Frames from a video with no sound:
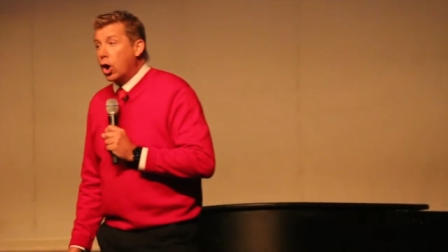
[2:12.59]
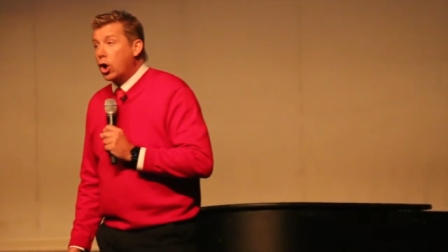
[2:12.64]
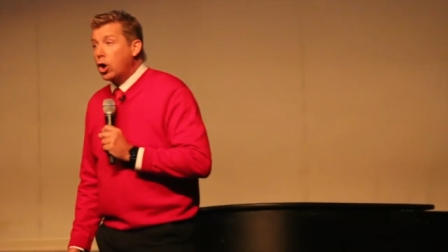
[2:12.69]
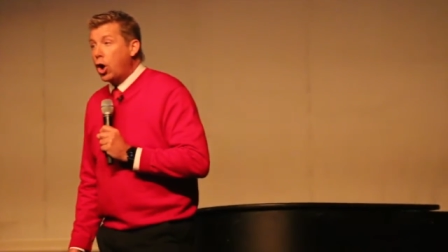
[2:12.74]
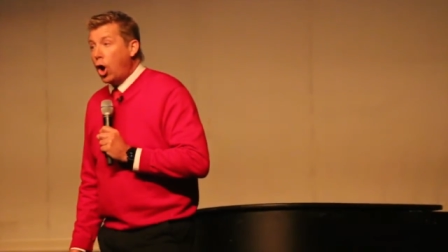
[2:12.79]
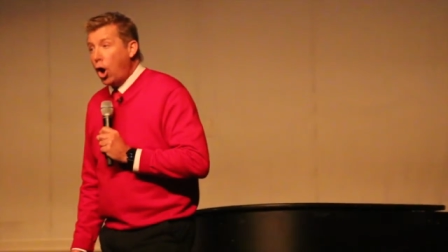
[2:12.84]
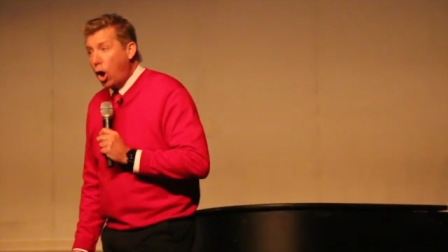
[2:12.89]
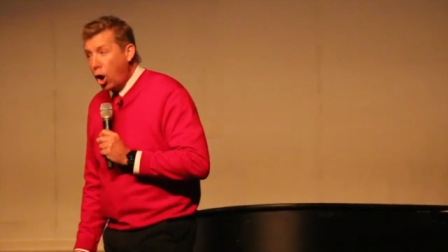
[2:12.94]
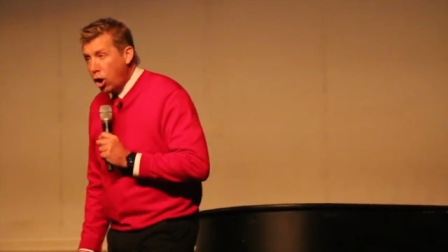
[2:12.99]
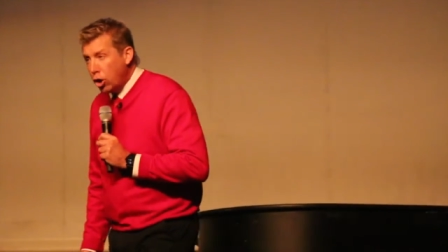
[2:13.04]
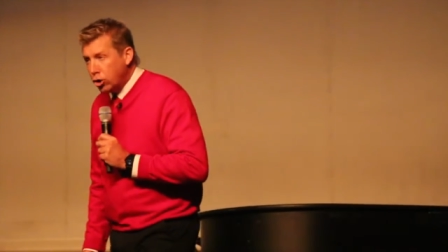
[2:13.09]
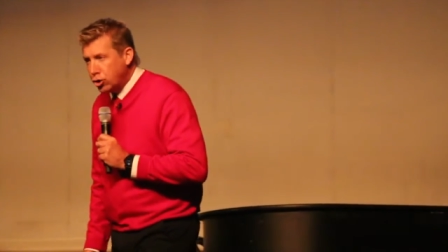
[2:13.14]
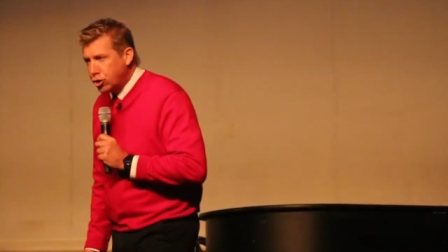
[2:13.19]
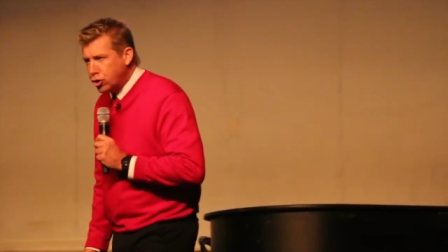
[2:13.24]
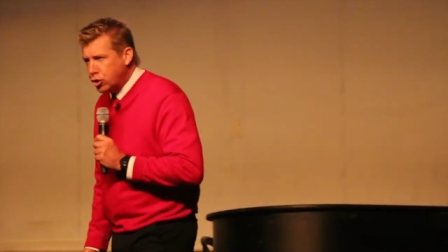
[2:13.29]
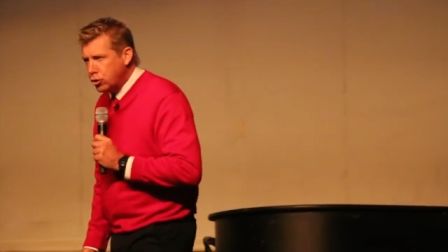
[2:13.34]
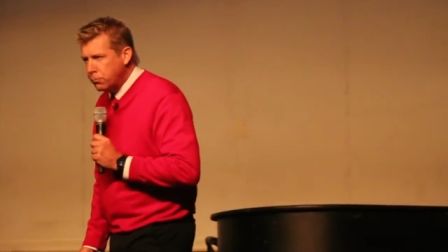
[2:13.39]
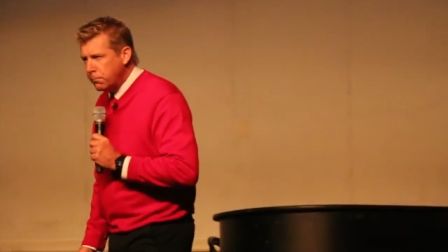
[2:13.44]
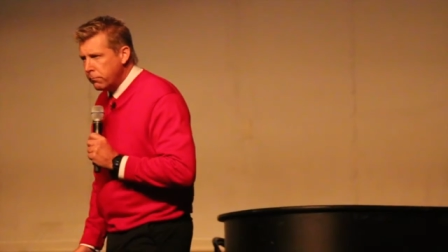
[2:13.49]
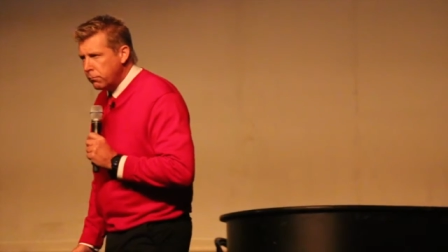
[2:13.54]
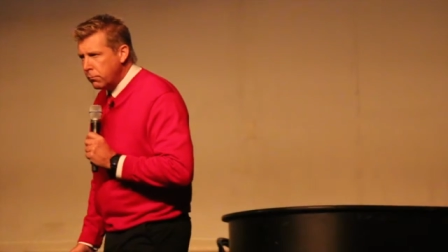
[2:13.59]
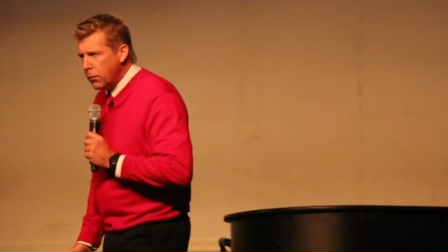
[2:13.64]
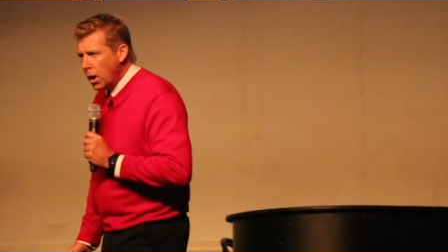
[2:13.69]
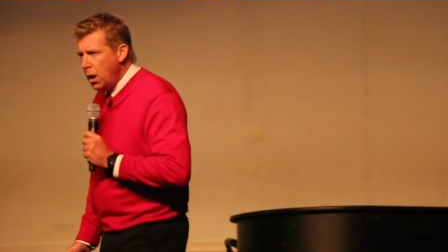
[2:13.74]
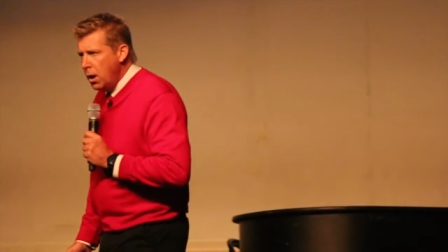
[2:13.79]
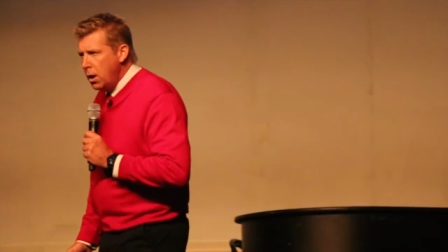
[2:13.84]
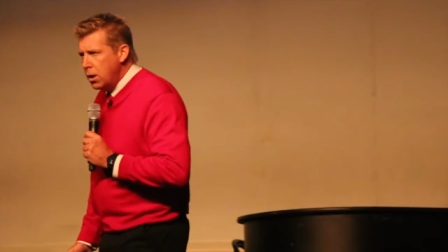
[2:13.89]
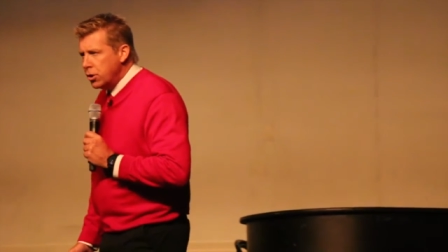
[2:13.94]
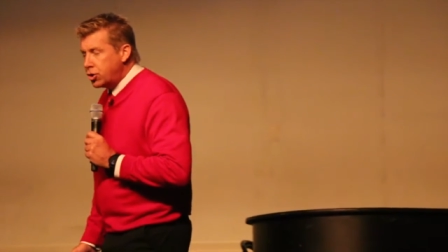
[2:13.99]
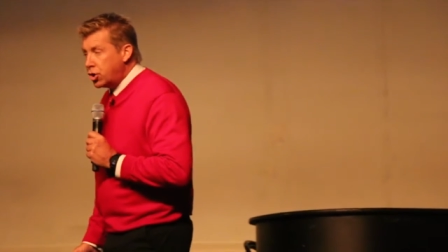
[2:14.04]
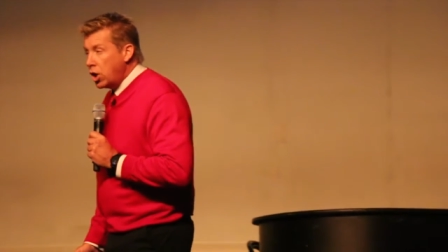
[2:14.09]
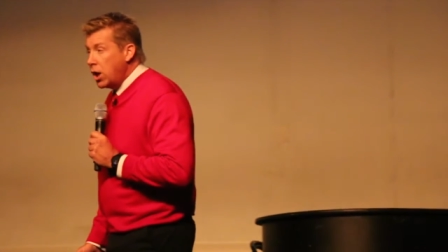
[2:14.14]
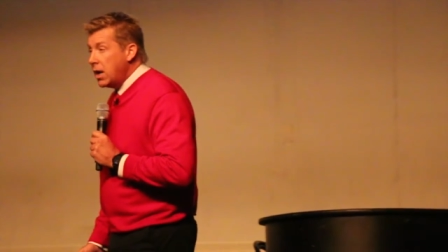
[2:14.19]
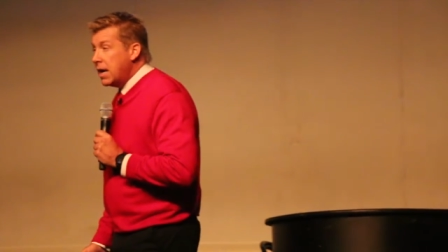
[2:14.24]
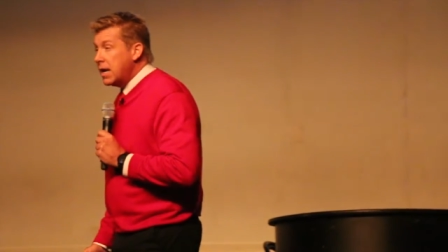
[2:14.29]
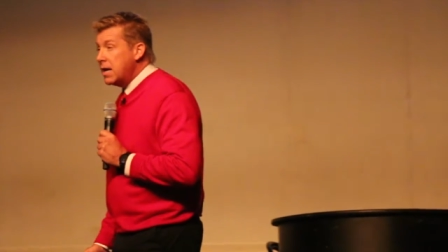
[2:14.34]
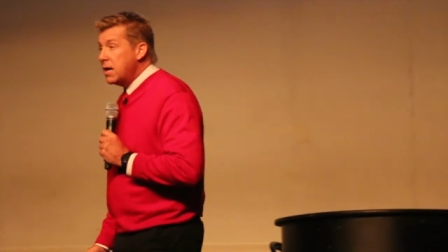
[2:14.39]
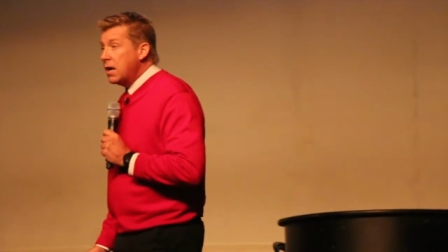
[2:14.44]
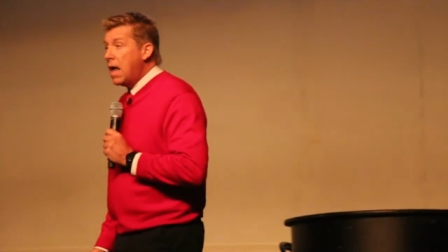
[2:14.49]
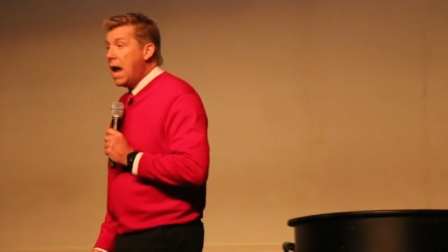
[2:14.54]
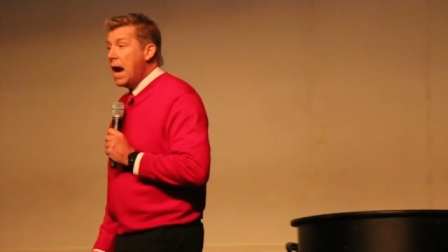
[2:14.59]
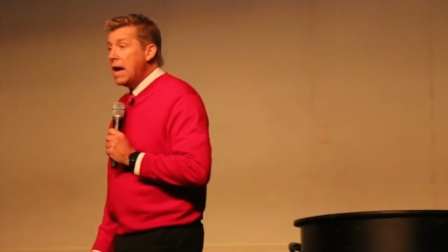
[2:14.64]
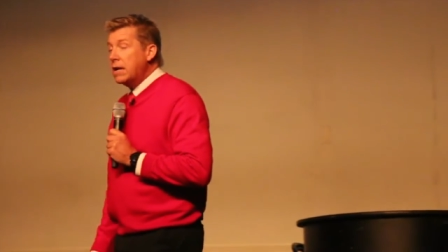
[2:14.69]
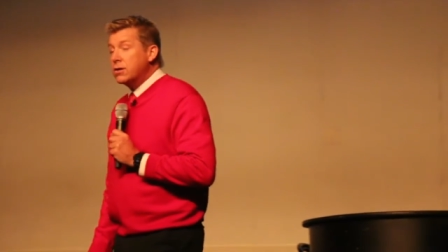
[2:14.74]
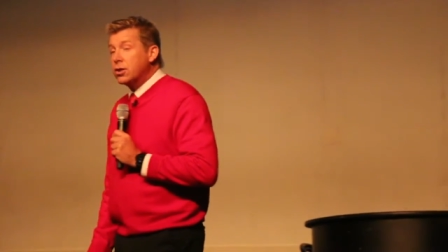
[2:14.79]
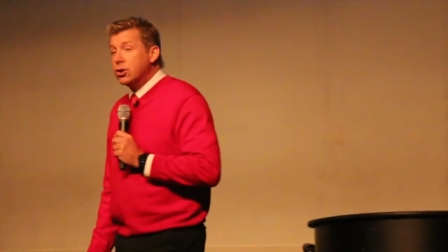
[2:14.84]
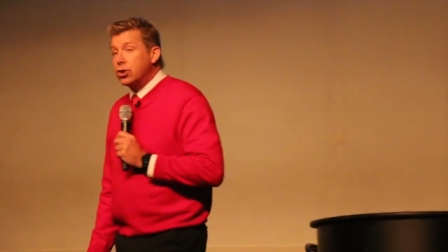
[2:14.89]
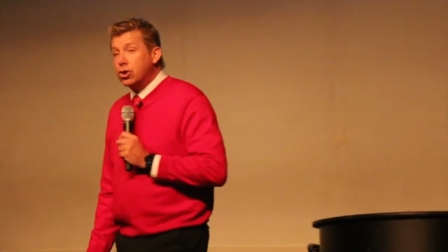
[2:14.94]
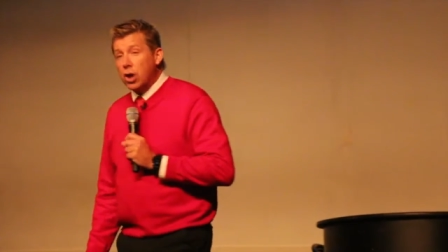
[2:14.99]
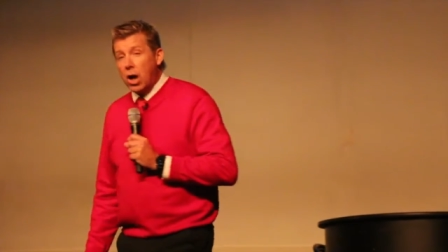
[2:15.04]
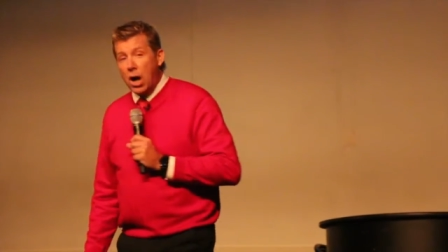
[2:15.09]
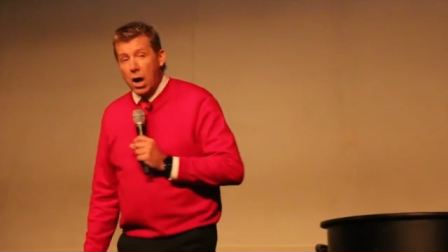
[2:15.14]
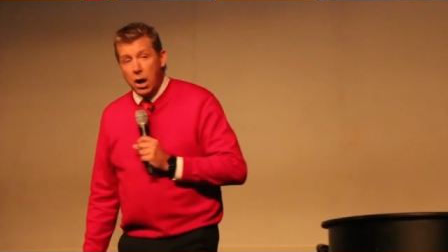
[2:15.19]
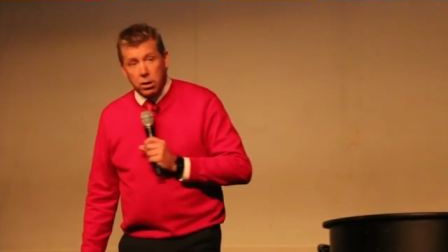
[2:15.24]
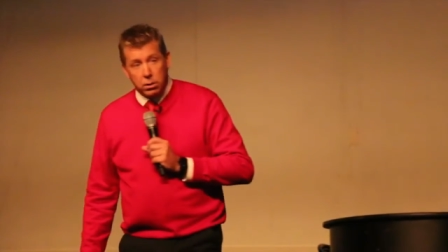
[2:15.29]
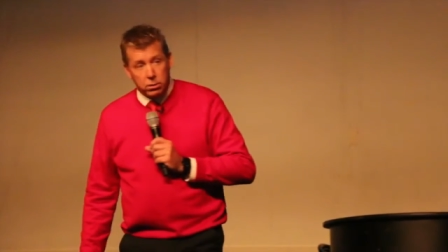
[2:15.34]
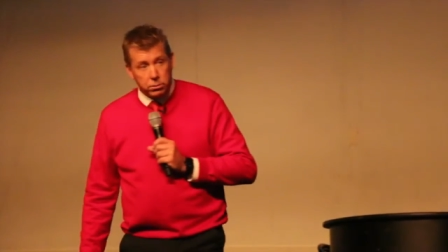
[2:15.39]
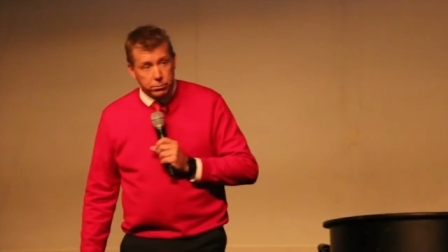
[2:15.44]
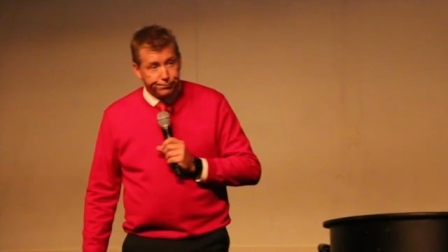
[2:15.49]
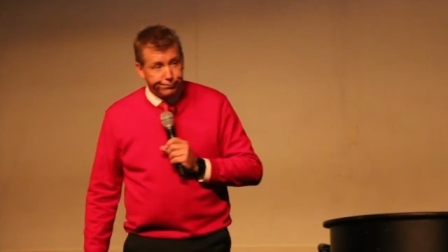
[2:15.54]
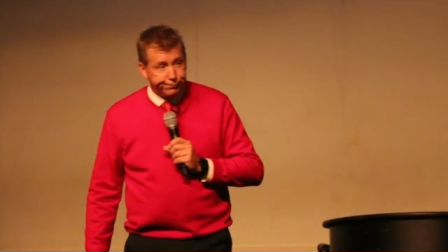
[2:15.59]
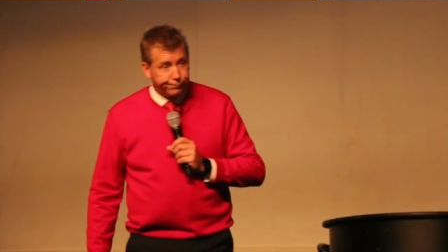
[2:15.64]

a curse. She didn't like the child.